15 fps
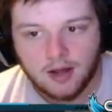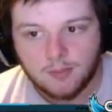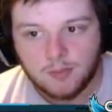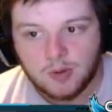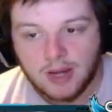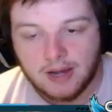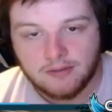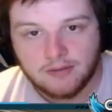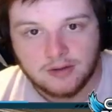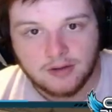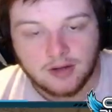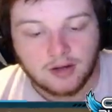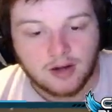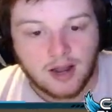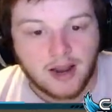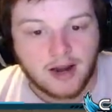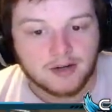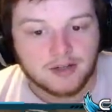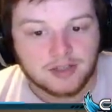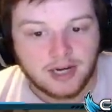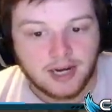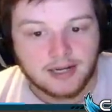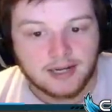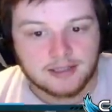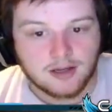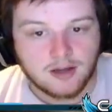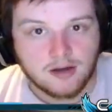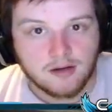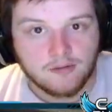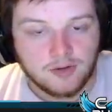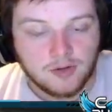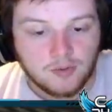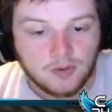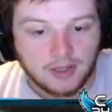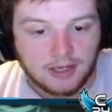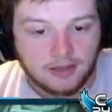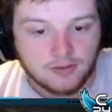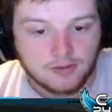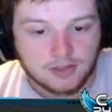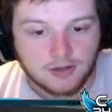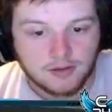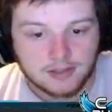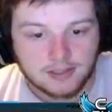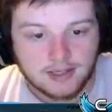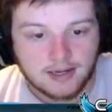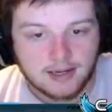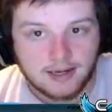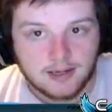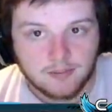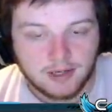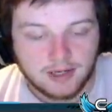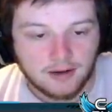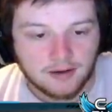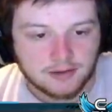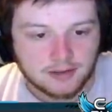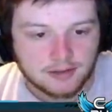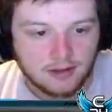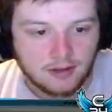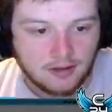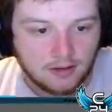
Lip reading: You have a higher chance of you getting those kills and not anybody else.